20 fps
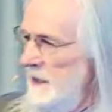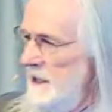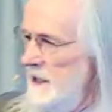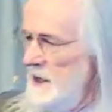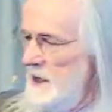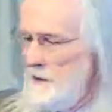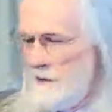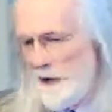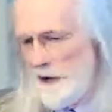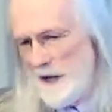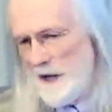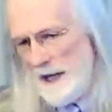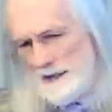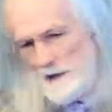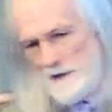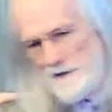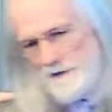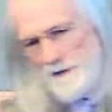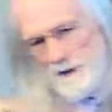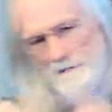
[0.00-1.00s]
But let's
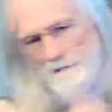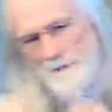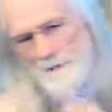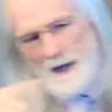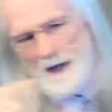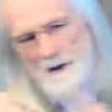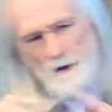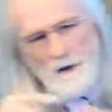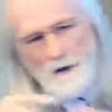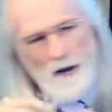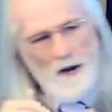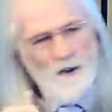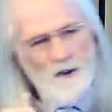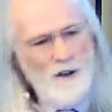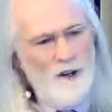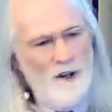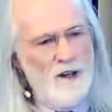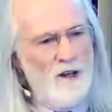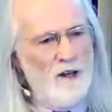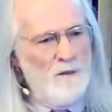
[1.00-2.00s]
flip that around a
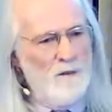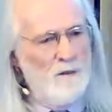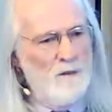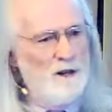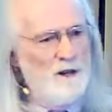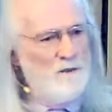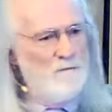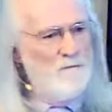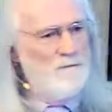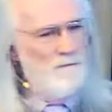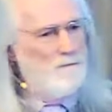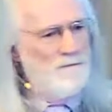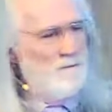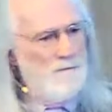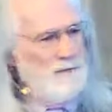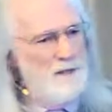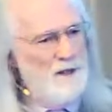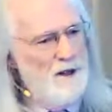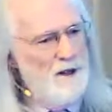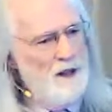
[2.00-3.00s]
little bit.
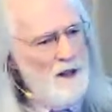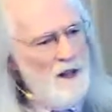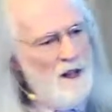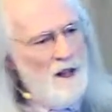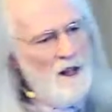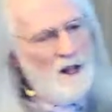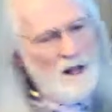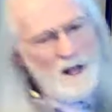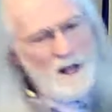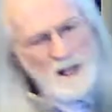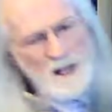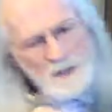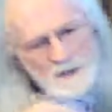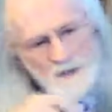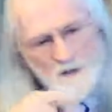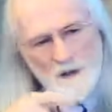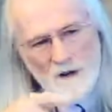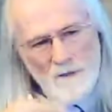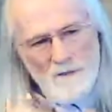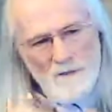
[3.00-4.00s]
Let's
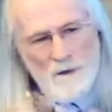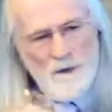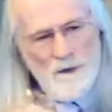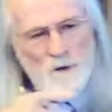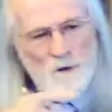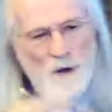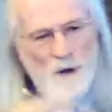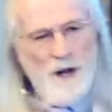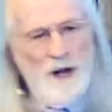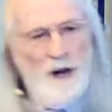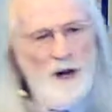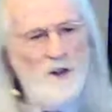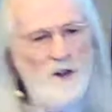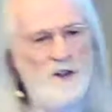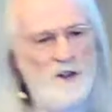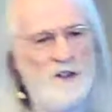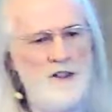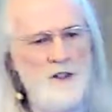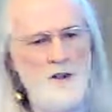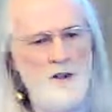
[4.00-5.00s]
flip it around
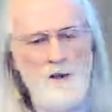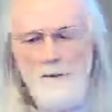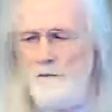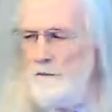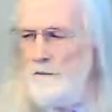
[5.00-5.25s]
to